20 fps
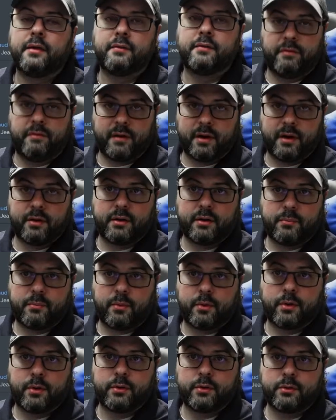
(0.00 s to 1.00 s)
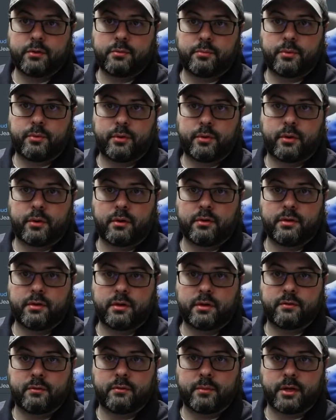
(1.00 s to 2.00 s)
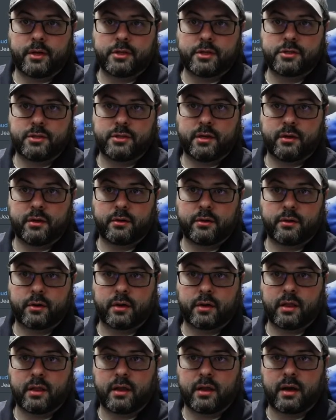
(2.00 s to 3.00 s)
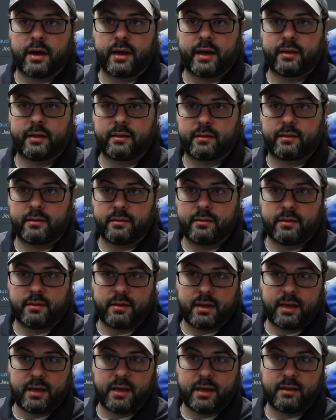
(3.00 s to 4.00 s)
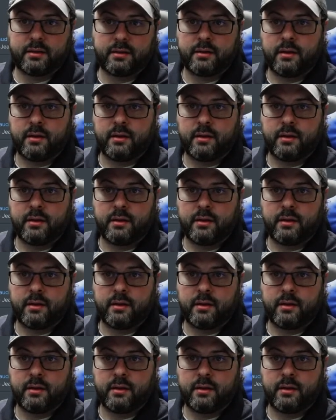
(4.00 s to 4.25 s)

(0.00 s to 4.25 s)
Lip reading: Very important to put all the information here, your client, the date,